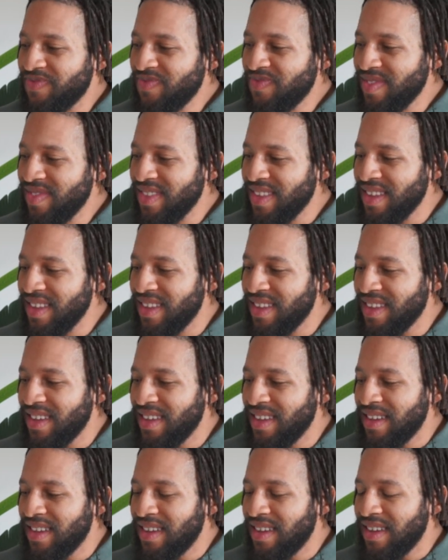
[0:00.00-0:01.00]

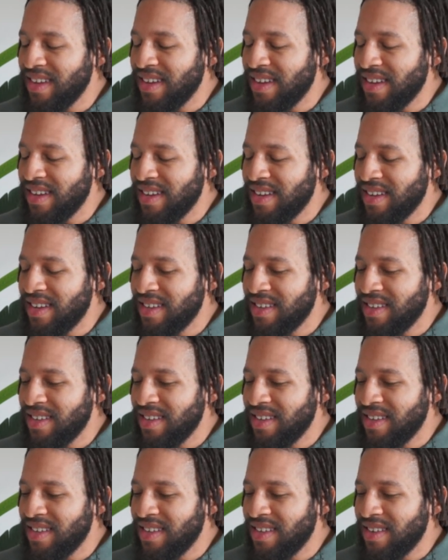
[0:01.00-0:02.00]

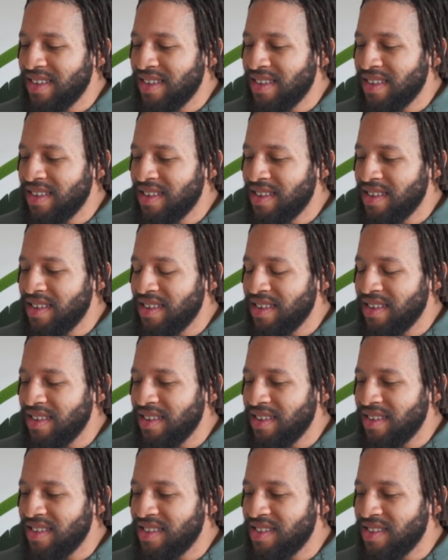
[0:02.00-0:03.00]
(silence)